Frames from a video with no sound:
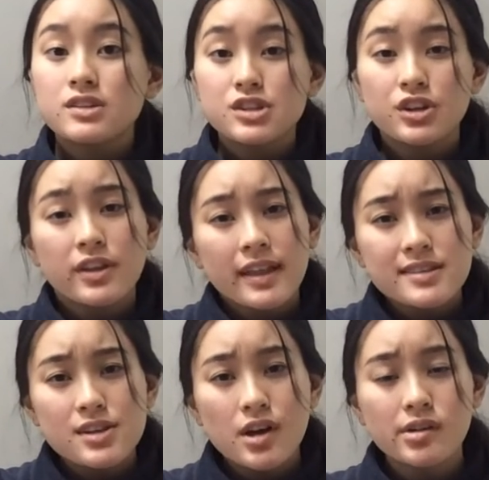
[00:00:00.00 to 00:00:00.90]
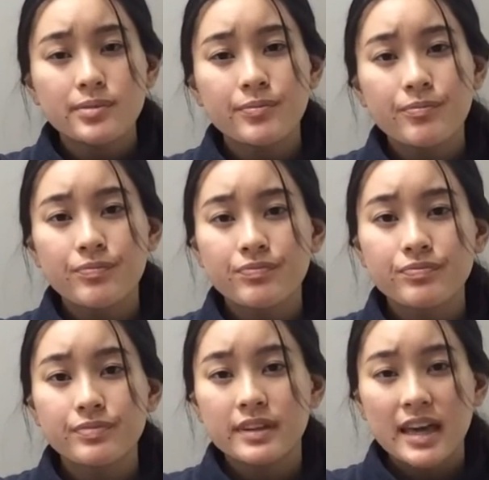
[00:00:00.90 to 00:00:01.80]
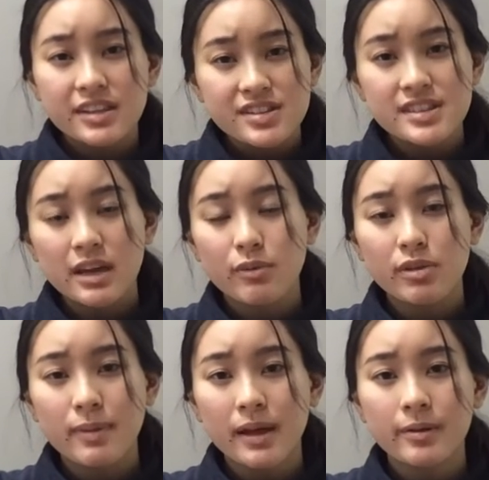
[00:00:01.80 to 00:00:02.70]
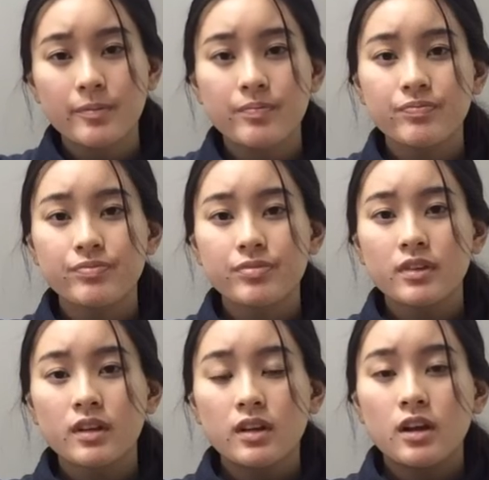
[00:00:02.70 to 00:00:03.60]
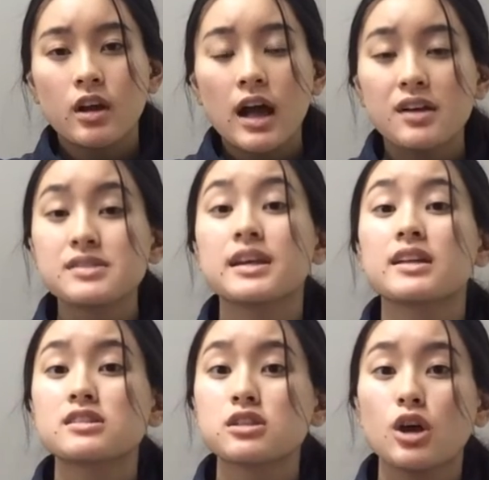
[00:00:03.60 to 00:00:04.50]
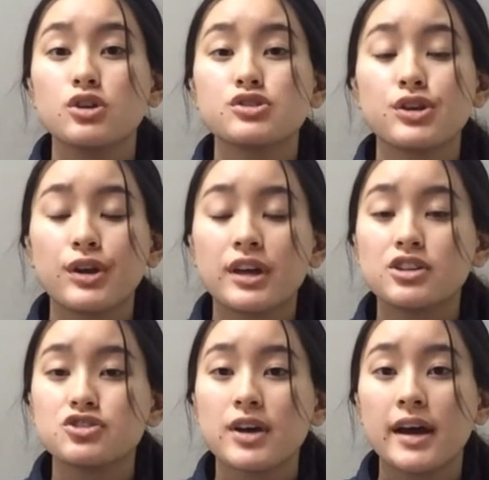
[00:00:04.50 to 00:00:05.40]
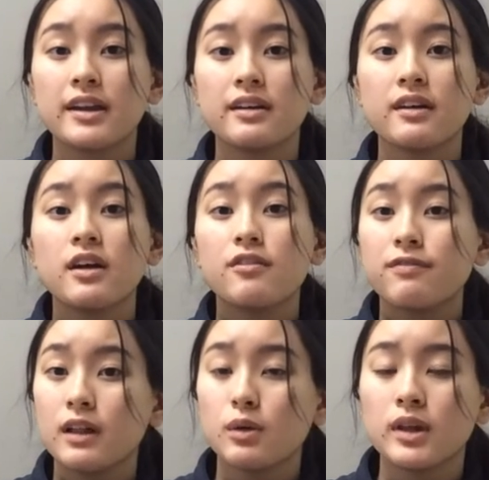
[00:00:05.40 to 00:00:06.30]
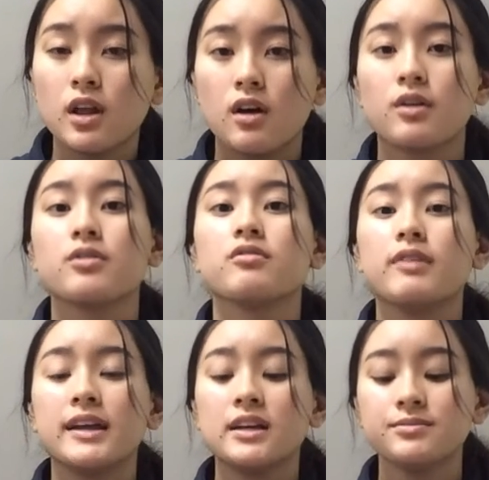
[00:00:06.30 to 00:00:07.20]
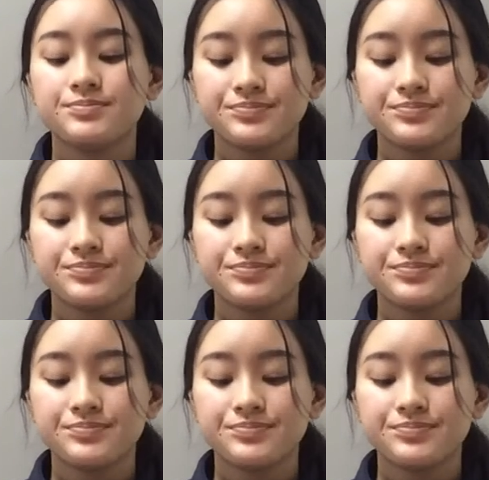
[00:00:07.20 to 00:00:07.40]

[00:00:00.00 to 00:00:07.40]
Do you know that song? Can you sing it with me? I'll sing it slow so you can try to follow along. Ready?